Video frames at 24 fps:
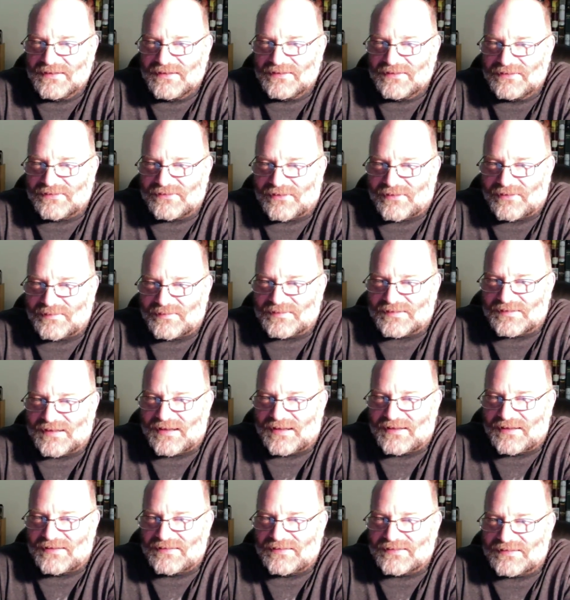Jerome
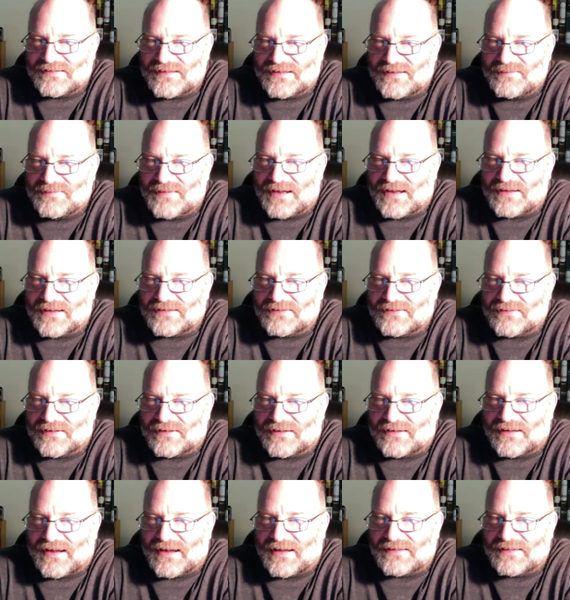saying, you seem extra
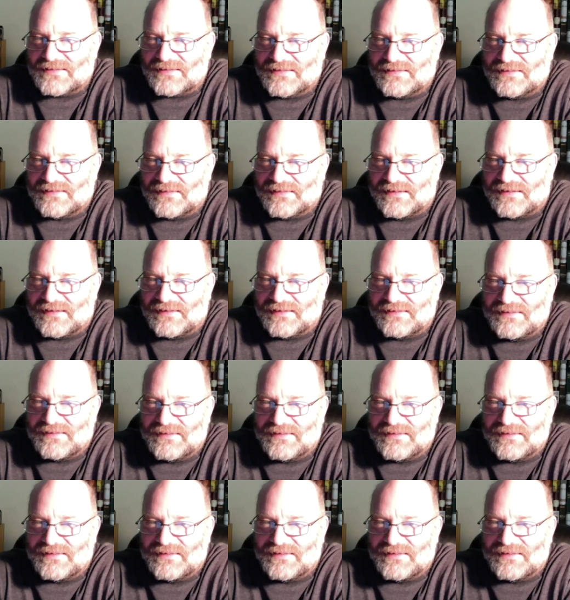gassy tonight.